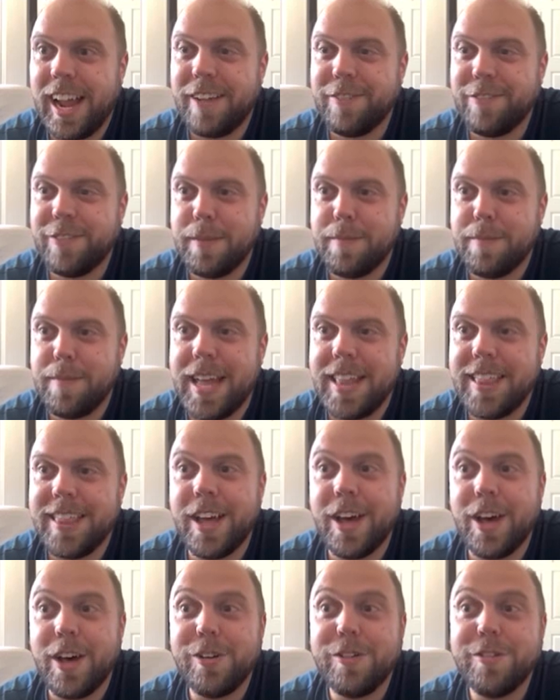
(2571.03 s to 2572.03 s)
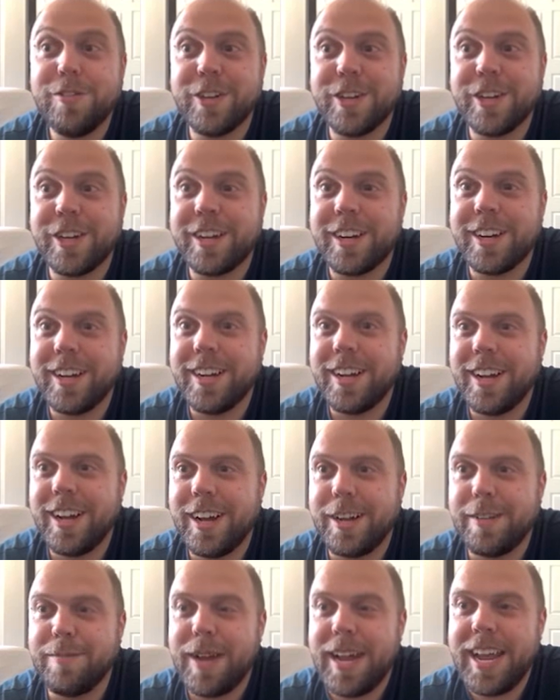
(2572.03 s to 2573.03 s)
have to bet the over
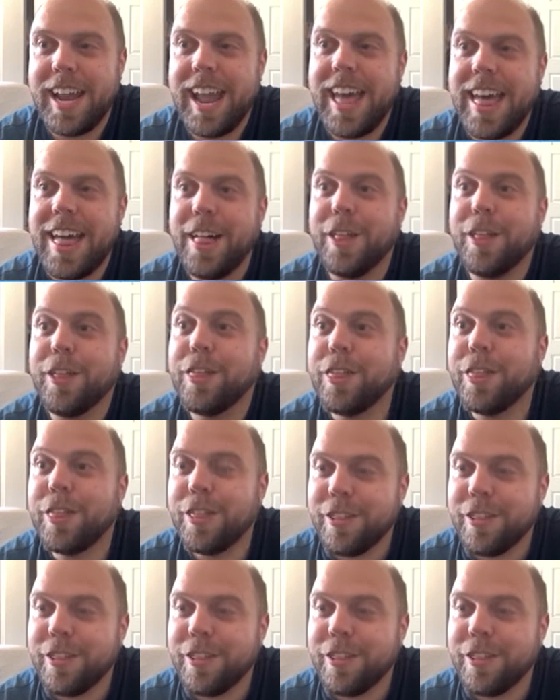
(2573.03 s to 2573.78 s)
on my health.